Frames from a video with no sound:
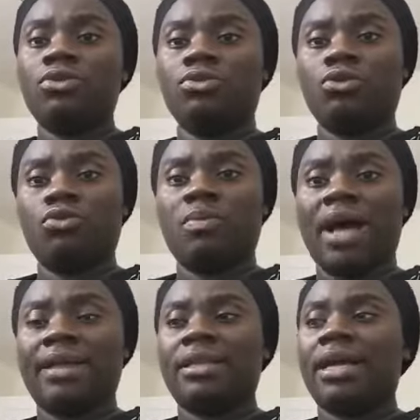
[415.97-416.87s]
You
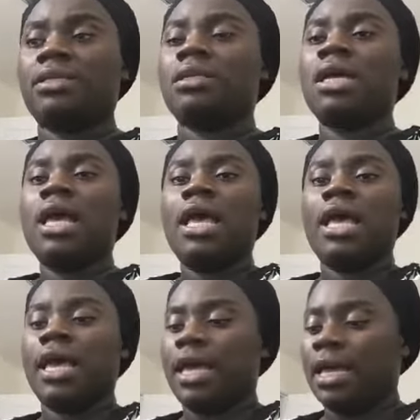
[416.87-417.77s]
buy that,
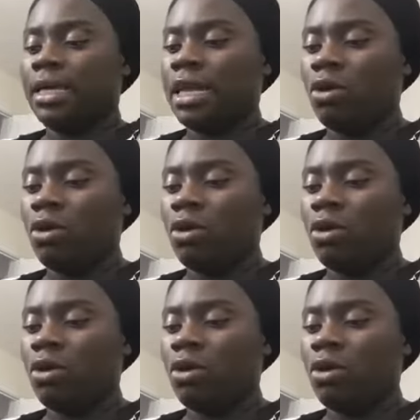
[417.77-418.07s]
and